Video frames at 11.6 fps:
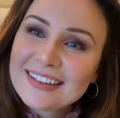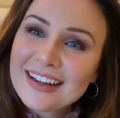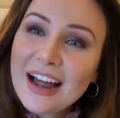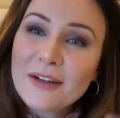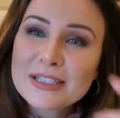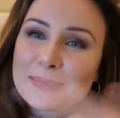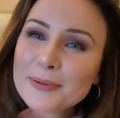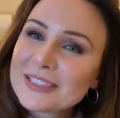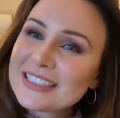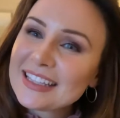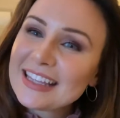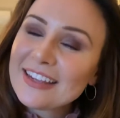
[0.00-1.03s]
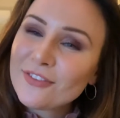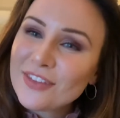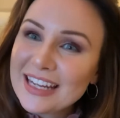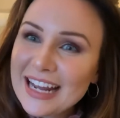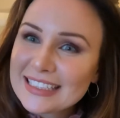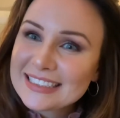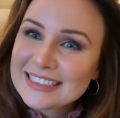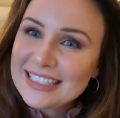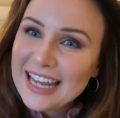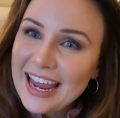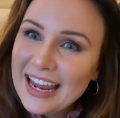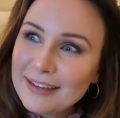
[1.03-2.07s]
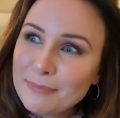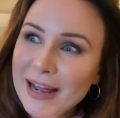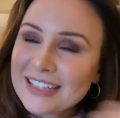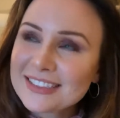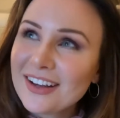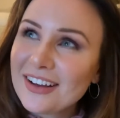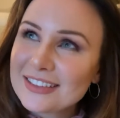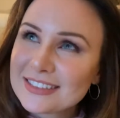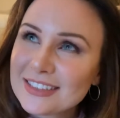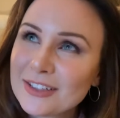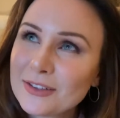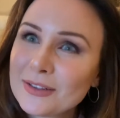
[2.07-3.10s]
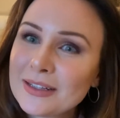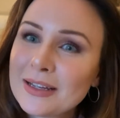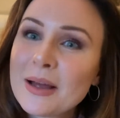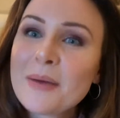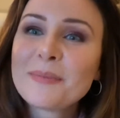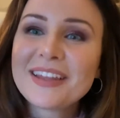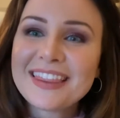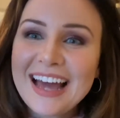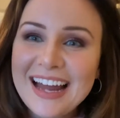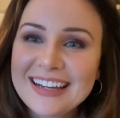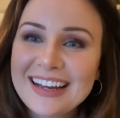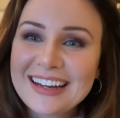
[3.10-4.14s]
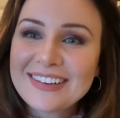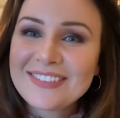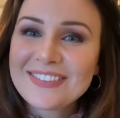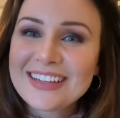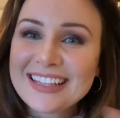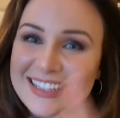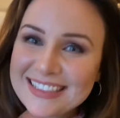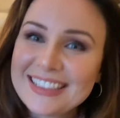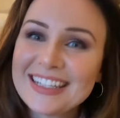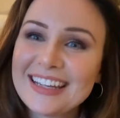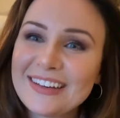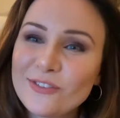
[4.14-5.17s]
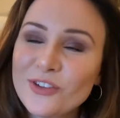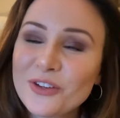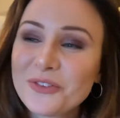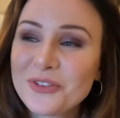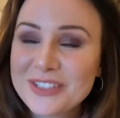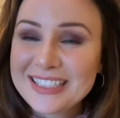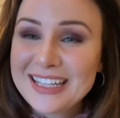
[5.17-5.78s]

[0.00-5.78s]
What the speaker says: I was supposed to leave the next day back to Oslo. But that night, we kissed again for the first